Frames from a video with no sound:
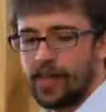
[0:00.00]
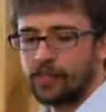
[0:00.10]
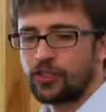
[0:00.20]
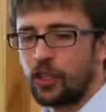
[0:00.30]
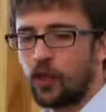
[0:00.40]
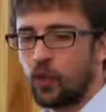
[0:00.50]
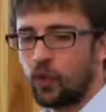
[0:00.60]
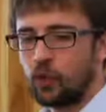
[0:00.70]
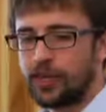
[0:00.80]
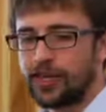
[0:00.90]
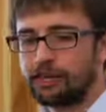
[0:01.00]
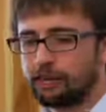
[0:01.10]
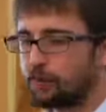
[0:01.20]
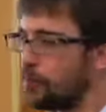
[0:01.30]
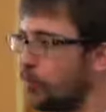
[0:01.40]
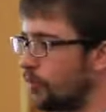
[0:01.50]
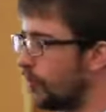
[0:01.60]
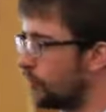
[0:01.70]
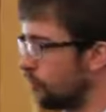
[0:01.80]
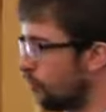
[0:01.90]
And so we
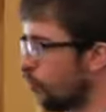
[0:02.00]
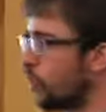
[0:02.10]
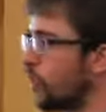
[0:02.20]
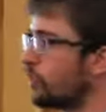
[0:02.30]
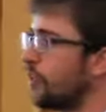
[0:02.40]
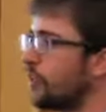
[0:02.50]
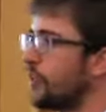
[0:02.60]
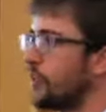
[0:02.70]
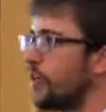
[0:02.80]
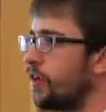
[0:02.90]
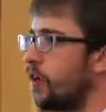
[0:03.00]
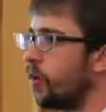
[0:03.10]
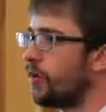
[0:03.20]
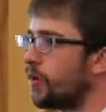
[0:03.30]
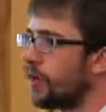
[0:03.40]
moved ourselves into the unknown.